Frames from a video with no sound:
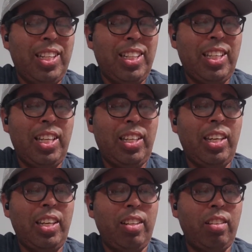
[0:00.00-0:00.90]
they
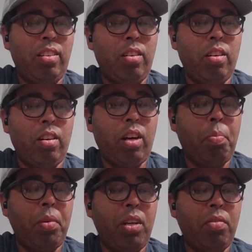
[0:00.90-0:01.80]
get a
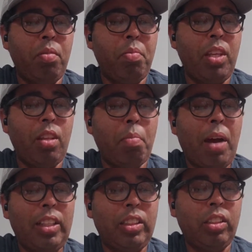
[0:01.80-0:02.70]
couple of them, then the
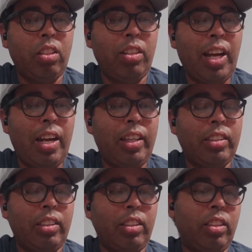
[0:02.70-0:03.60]
boxes are not as
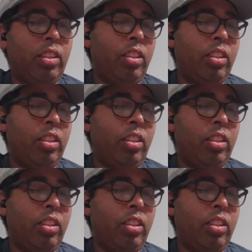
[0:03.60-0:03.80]
good.